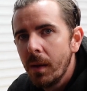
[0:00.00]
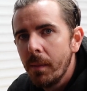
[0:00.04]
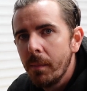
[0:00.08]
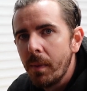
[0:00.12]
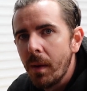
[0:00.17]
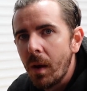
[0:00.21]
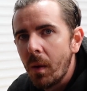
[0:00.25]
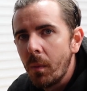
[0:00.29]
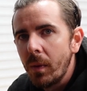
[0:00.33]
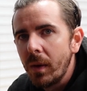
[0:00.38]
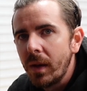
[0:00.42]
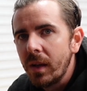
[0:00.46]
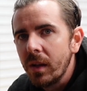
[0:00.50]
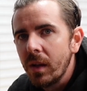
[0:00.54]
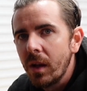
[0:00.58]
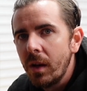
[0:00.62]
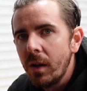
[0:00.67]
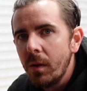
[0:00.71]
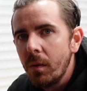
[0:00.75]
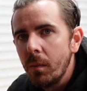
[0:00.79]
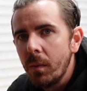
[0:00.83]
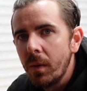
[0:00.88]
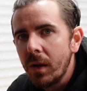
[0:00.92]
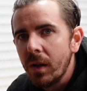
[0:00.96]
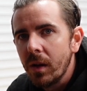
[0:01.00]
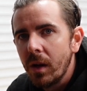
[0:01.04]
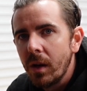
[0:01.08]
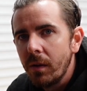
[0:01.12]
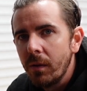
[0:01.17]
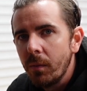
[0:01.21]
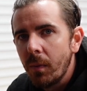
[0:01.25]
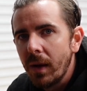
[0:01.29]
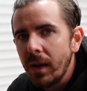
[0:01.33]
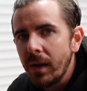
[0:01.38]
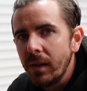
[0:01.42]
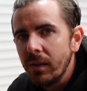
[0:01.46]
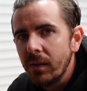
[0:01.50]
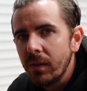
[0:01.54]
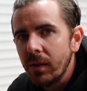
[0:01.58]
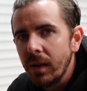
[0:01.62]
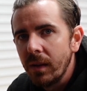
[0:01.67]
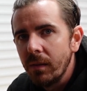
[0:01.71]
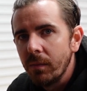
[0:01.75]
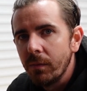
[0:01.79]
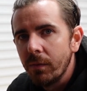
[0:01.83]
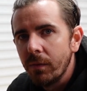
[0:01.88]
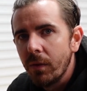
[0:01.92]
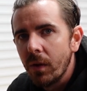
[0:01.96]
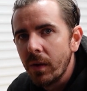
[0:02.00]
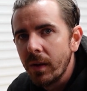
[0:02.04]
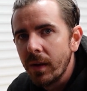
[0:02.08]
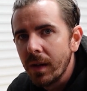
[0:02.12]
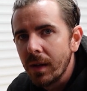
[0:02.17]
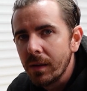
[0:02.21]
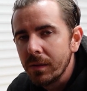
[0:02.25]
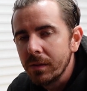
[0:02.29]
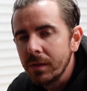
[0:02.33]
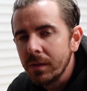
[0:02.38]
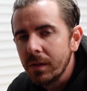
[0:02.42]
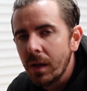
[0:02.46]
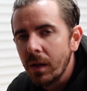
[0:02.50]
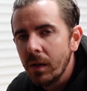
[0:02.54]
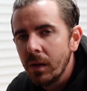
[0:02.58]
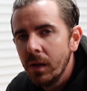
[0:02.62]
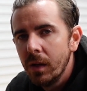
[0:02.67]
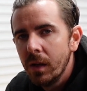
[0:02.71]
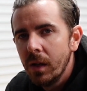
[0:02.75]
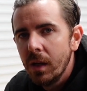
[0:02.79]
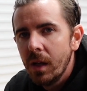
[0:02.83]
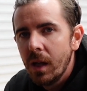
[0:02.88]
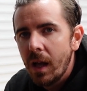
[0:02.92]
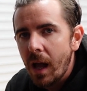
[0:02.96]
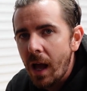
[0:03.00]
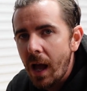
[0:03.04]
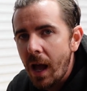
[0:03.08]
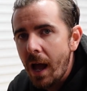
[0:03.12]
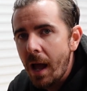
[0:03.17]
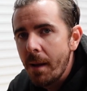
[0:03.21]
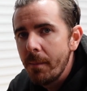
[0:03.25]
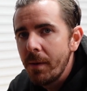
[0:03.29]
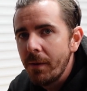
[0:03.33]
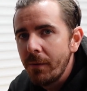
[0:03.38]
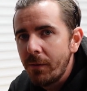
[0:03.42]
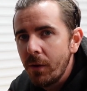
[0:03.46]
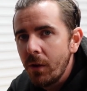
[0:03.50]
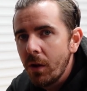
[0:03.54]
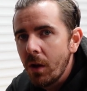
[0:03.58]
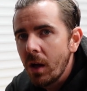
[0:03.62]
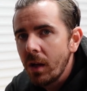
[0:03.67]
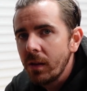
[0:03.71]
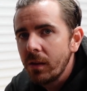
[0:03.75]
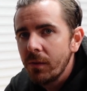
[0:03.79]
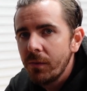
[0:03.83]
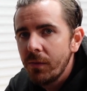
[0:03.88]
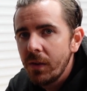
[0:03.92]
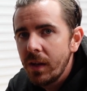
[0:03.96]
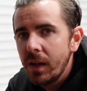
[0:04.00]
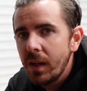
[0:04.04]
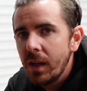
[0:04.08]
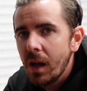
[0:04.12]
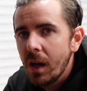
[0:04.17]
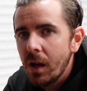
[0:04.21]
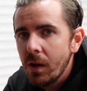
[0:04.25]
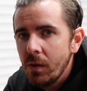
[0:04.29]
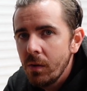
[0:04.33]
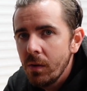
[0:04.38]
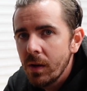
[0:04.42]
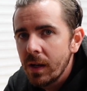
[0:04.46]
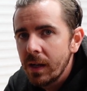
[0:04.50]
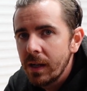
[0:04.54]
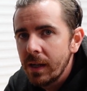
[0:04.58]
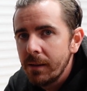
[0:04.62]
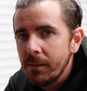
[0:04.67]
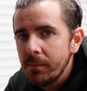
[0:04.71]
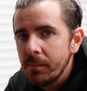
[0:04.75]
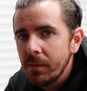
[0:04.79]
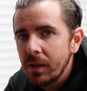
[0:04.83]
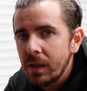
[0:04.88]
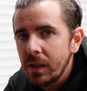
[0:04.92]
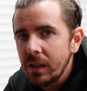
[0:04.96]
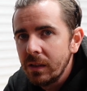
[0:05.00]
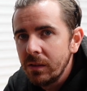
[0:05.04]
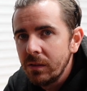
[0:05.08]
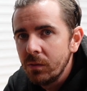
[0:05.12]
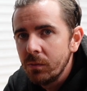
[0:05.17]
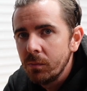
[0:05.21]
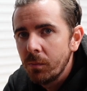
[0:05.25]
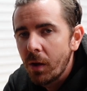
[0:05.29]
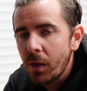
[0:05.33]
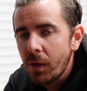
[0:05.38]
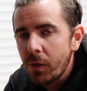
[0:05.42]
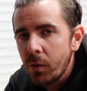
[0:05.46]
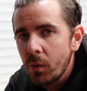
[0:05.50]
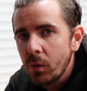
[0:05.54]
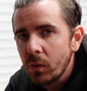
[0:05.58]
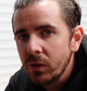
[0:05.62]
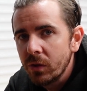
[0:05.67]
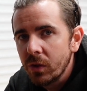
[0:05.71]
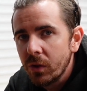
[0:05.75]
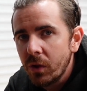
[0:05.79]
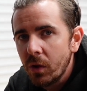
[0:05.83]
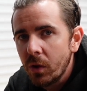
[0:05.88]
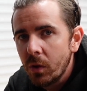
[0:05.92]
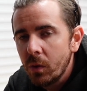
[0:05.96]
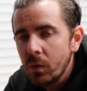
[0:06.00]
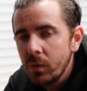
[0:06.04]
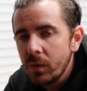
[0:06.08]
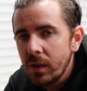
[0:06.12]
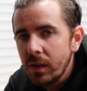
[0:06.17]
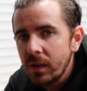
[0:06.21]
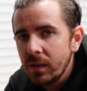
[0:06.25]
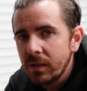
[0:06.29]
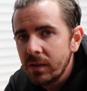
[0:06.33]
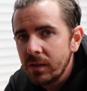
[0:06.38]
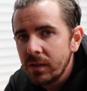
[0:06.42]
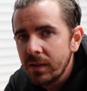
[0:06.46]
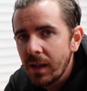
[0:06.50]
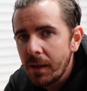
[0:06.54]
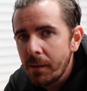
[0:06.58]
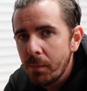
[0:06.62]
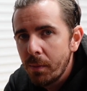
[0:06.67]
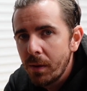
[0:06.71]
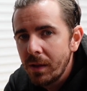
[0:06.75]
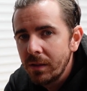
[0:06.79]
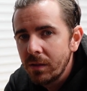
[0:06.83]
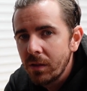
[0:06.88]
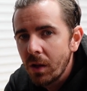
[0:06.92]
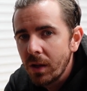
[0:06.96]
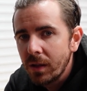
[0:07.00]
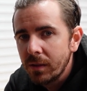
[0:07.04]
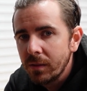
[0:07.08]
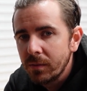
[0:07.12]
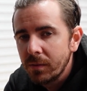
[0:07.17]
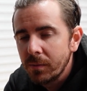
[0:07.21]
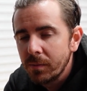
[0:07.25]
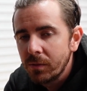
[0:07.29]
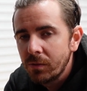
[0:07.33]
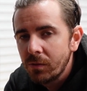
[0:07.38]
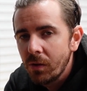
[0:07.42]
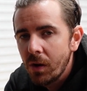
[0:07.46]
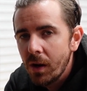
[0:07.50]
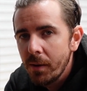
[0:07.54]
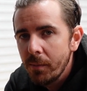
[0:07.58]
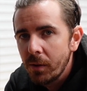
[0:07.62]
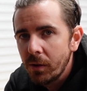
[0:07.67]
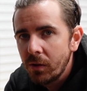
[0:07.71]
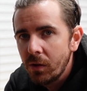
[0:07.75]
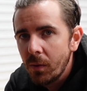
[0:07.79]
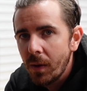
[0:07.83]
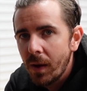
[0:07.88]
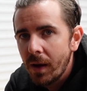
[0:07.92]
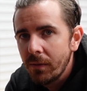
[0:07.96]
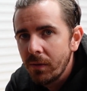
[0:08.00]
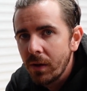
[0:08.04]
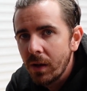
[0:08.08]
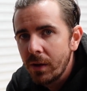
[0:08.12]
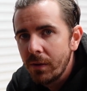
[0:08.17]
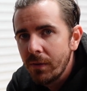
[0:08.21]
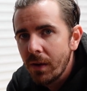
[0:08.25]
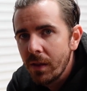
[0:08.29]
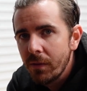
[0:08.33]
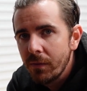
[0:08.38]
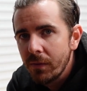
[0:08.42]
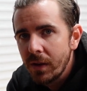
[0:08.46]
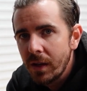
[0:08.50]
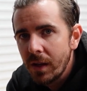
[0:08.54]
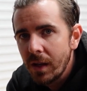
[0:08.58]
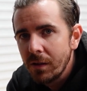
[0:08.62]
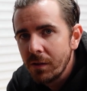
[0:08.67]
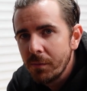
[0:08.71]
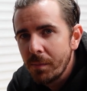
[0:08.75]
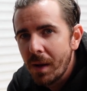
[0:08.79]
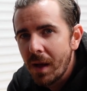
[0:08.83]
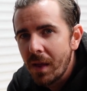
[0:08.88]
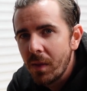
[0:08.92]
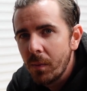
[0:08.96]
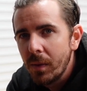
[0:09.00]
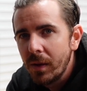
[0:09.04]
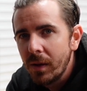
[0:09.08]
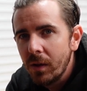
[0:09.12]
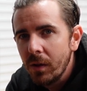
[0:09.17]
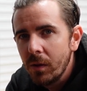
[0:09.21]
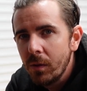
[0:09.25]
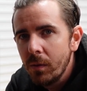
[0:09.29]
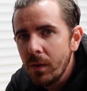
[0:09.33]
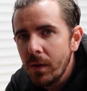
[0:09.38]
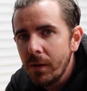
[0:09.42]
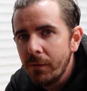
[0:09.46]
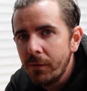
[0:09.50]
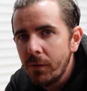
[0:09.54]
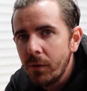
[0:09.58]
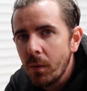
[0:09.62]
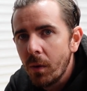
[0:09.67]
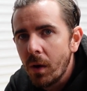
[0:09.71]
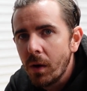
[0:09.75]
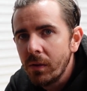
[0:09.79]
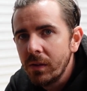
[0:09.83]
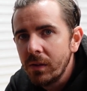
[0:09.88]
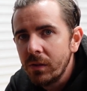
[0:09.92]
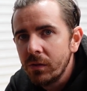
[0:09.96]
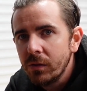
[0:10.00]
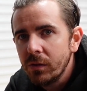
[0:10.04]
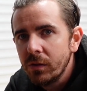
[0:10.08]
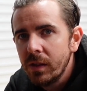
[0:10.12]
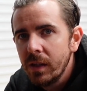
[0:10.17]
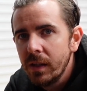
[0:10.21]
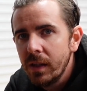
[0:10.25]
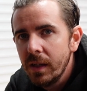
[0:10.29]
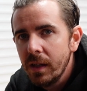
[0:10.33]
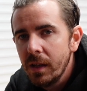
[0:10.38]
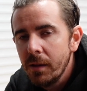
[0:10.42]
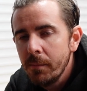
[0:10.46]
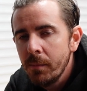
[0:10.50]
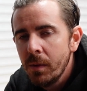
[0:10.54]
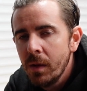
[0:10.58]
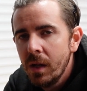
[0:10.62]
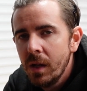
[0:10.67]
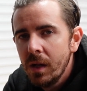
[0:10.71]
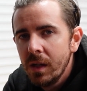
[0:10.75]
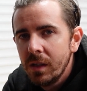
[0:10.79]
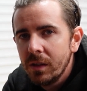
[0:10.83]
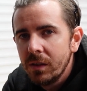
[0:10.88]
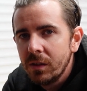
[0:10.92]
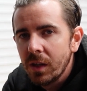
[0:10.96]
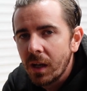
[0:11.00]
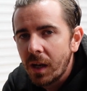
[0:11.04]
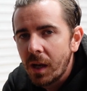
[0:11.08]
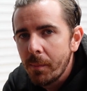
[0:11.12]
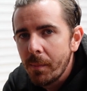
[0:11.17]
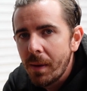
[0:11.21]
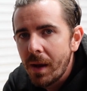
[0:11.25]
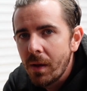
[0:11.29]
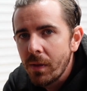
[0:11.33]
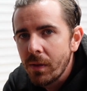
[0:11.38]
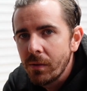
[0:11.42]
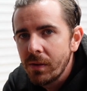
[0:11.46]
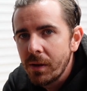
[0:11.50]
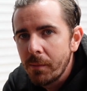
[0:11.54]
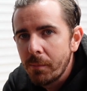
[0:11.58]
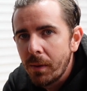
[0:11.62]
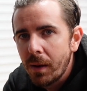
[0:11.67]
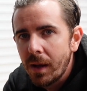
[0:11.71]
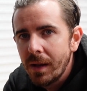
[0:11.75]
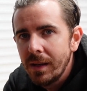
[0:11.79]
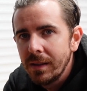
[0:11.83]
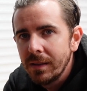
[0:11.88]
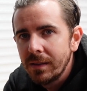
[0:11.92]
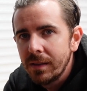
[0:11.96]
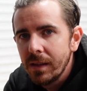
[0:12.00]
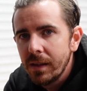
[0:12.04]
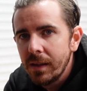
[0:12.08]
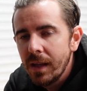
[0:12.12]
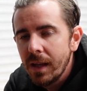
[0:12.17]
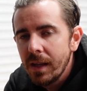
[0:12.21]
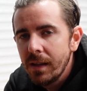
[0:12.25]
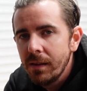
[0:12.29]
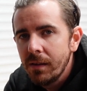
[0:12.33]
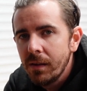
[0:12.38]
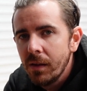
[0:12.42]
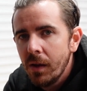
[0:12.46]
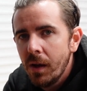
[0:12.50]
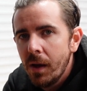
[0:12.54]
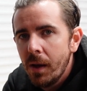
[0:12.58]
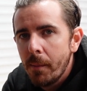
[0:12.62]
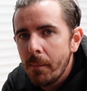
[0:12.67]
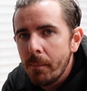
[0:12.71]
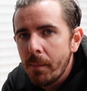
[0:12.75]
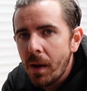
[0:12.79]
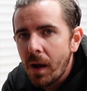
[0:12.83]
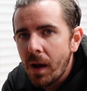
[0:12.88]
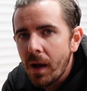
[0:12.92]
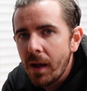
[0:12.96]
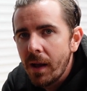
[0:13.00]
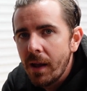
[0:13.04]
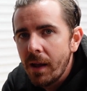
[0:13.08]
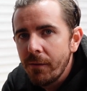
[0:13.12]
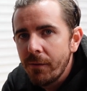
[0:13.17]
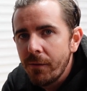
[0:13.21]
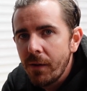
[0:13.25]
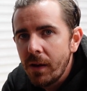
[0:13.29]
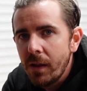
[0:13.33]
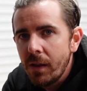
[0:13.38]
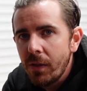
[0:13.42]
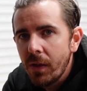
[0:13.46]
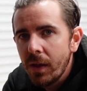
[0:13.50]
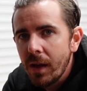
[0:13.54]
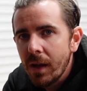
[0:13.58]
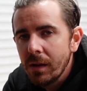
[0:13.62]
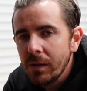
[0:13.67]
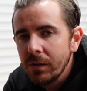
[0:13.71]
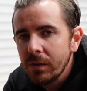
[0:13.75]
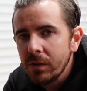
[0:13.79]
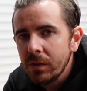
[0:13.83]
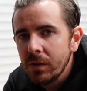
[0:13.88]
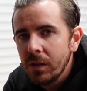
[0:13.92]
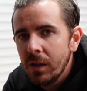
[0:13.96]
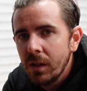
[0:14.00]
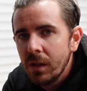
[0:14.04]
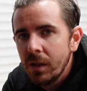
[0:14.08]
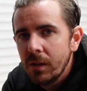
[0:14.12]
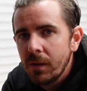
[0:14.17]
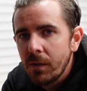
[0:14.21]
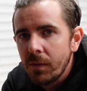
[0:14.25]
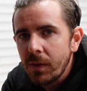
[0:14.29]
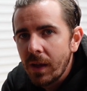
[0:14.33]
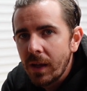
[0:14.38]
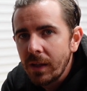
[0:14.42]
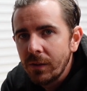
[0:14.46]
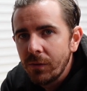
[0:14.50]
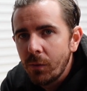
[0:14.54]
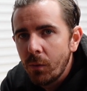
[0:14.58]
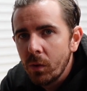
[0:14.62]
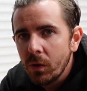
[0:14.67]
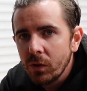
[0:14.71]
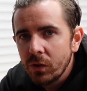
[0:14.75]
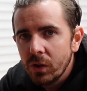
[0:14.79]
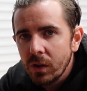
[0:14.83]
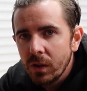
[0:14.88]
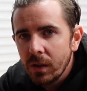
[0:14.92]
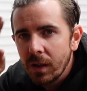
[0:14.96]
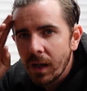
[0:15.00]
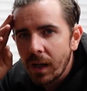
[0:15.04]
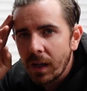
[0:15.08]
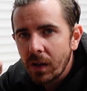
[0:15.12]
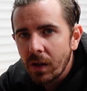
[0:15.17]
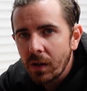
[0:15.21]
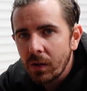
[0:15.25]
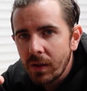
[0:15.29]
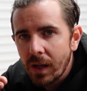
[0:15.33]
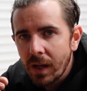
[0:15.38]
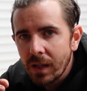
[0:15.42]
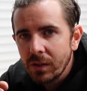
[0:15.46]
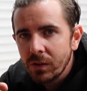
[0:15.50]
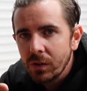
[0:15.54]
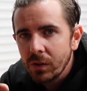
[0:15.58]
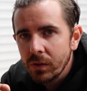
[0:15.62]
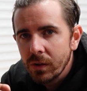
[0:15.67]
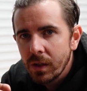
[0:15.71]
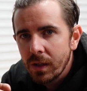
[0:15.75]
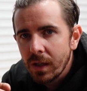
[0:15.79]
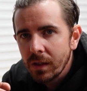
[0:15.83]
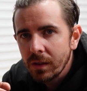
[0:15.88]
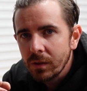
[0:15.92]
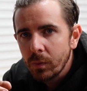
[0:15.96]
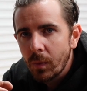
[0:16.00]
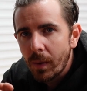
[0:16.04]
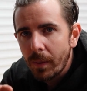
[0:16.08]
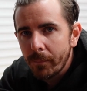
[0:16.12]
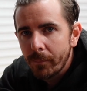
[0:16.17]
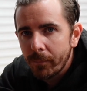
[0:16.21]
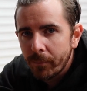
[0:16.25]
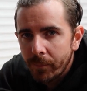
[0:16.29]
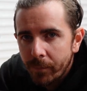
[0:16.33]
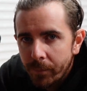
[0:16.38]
but we can only wait and see and find out. So if you liked the video and my thoughts on it all, then as I say, please like and subscribe. I do have a load of other videos about the Windgoo if you are interested in them. Check them out, they're in a playlist at the end. But if anything else, thanks for watching, and I'll catch you on the next one.